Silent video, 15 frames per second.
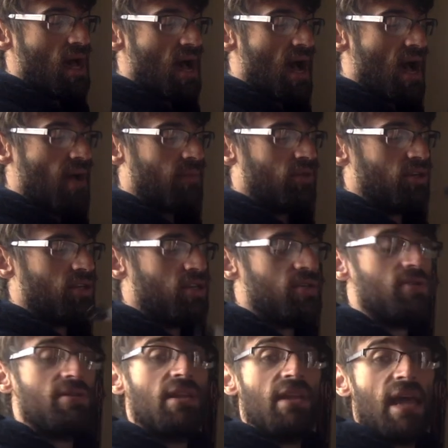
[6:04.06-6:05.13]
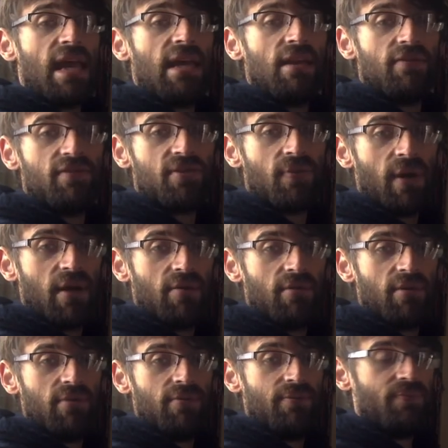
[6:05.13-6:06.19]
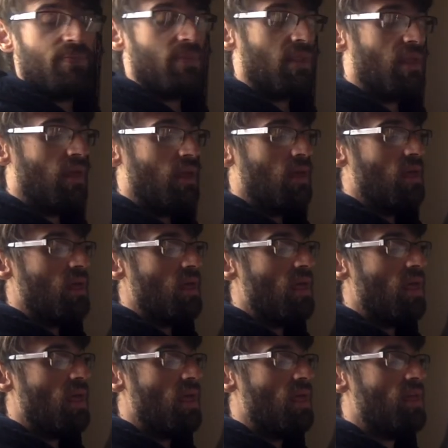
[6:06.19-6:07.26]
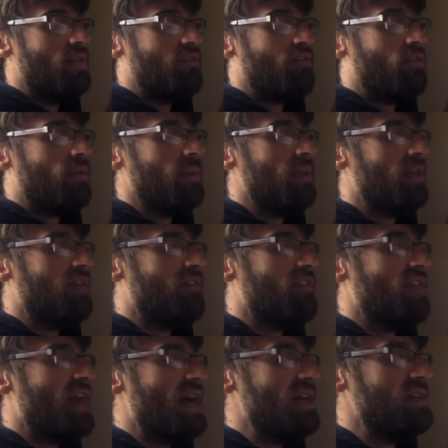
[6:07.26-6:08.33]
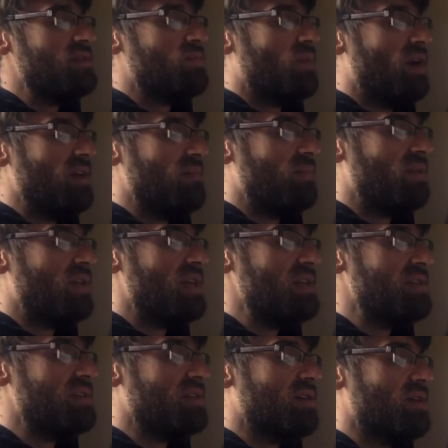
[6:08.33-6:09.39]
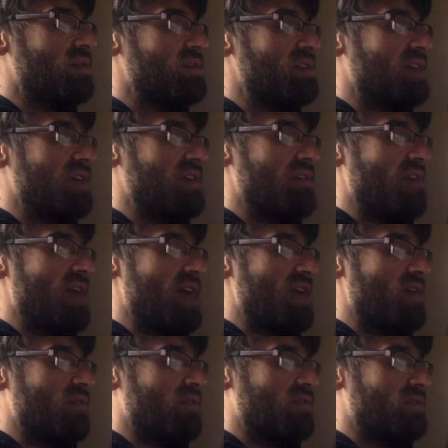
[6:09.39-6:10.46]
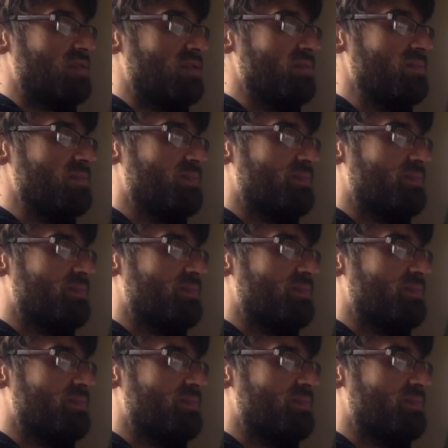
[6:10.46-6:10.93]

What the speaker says: I'm going to use the negative square root. The formula for that is 1 plus the cosine of A over 2.